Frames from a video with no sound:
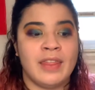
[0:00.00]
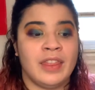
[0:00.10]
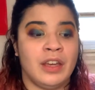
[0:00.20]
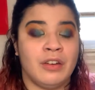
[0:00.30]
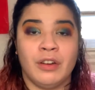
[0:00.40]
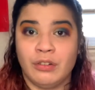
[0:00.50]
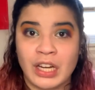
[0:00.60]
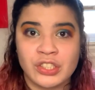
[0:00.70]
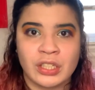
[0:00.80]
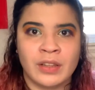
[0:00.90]
their
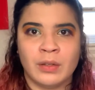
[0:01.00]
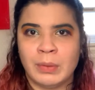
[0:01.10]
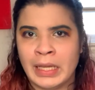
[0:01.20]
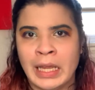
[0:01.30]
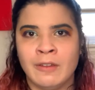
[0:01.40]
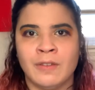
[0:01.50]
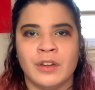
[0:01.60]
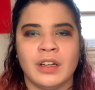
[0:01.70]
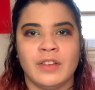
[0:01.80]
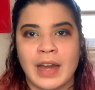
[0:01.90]
aggression and their
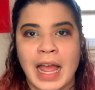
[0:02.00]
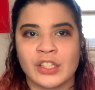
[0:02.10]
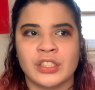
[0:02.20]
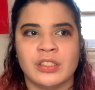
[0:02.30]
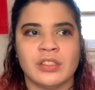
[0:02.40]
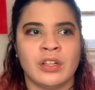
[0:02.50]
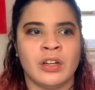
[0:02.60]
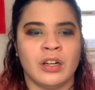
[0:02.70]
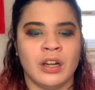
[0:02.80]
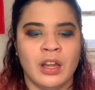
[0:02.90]
behavior and their actions
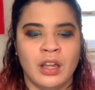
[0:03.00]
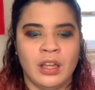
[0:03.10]
are